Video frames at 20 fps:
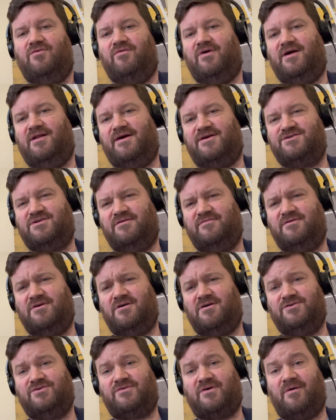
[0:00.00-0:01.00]
re-election of
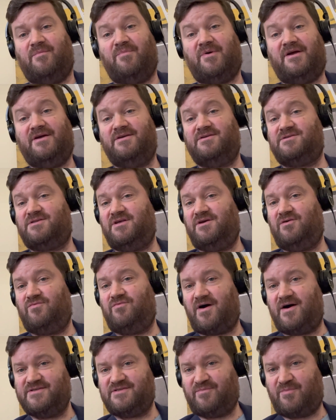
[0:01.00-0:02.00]
Donald Trump is the
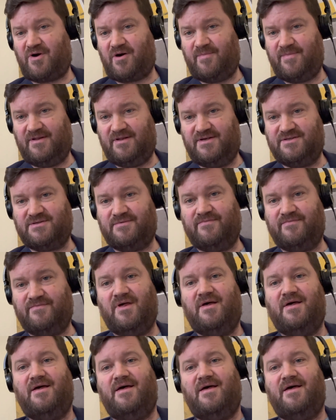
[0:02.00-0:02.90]
rise of populism.